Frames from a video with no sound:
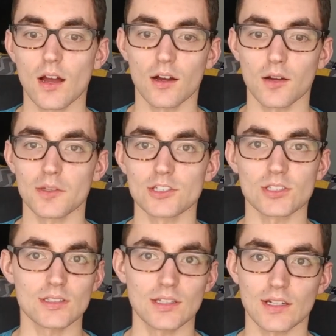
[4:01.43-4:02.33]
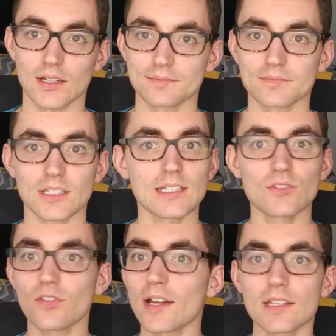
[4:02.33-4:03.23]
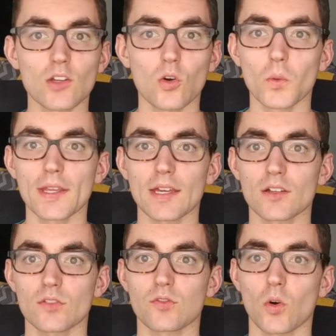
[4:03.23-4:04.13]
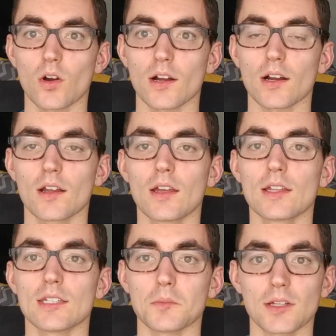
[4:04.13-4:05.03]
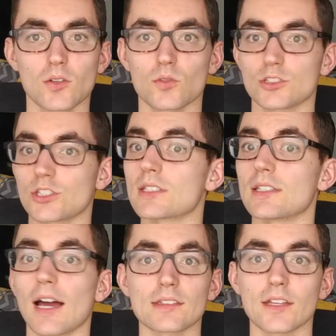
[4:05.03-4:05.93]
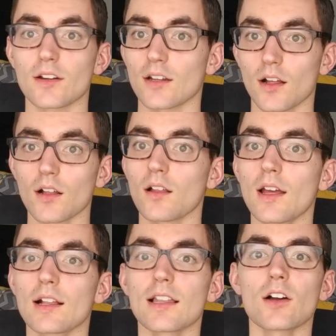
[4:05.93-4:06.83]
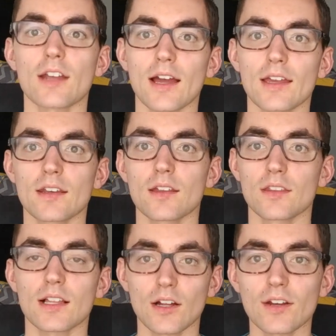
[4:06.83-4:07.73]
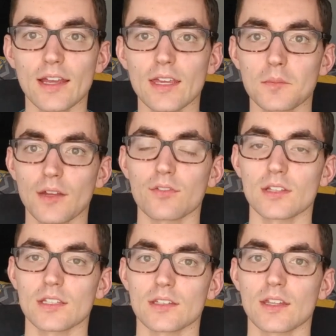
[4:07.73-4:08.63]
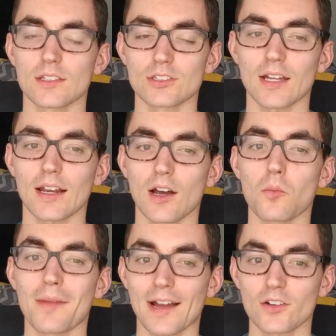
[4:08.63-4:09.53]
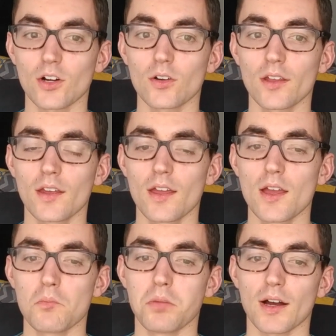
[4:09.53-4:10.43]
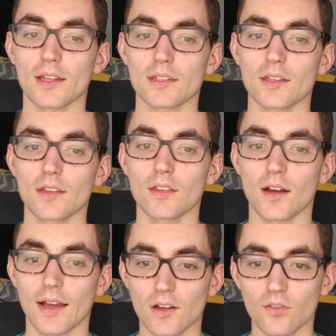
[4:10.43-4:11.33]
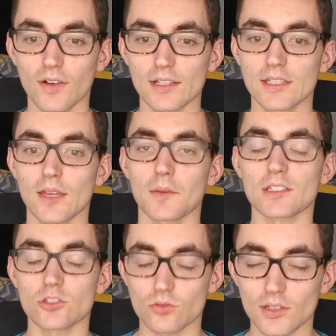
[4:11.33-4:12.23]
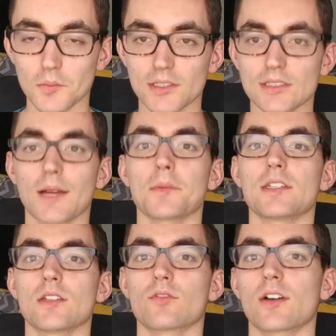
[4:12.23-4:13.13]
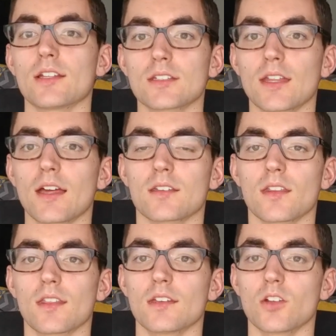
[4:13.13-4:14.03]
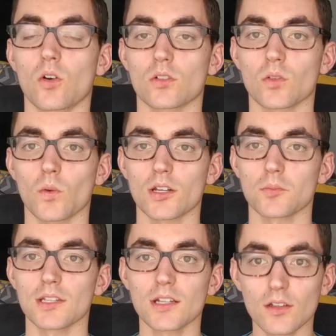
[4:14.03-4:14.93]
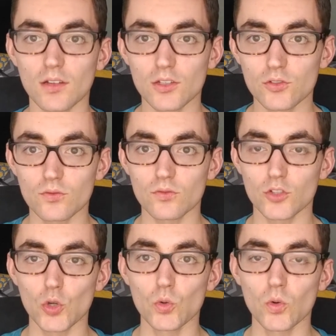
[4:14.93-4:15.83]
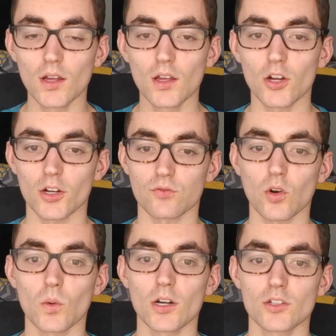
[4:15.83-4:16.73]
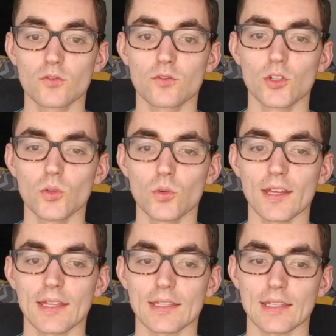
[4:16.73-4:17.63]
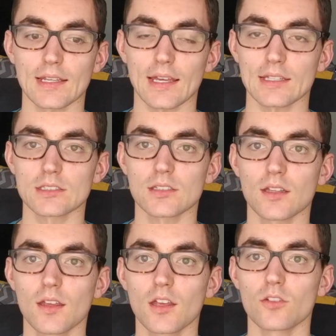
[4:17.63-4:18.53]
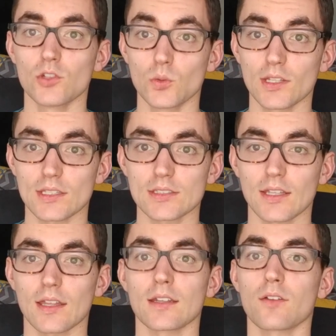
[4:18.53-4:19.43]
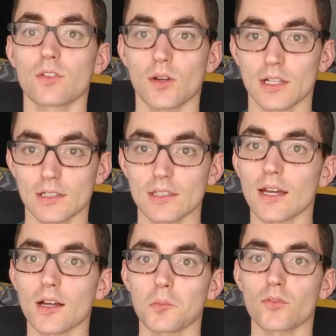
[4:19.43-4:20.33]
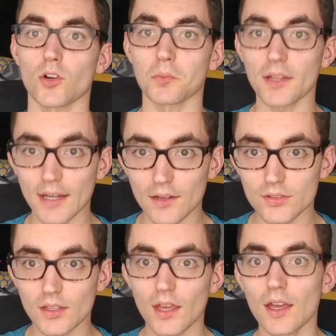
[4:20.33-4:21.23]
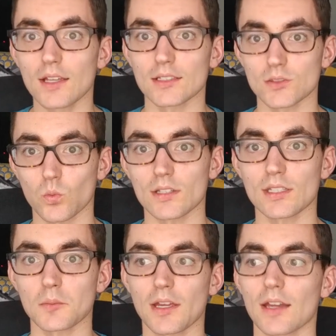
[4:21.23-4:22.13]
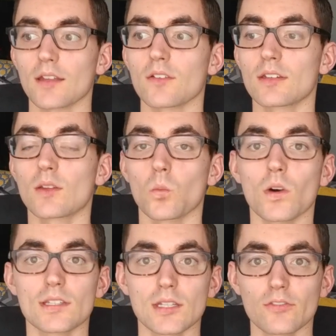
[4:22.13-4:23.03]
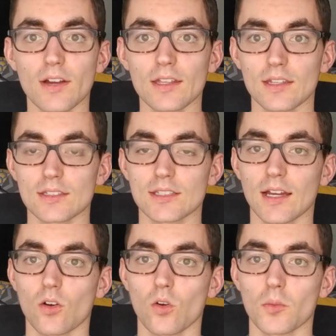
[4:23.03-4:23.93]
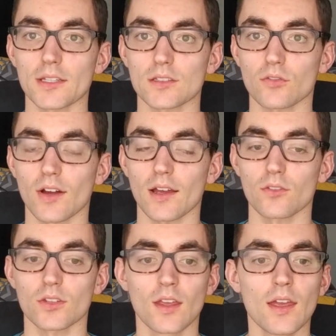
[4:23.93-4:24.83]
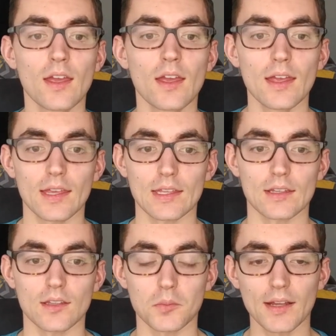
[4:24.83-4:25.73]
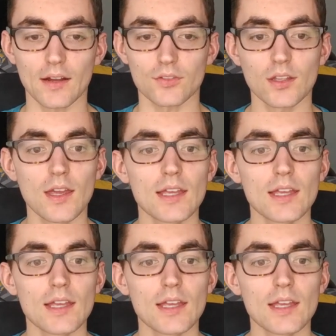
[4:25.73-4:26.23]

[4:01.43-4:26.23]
And just the team fighting the whole weekend for Team Liquid was just not there at all. The Cloud9 game definitely, they just got out macroed, but the Echo Fox game, extremely sloppy team fights that they don't want to be looking to or forward to in the next few weeks, and they definitely want to clean that up before playoffs, because one team fight can decide a whole best of 5s in the playoffs.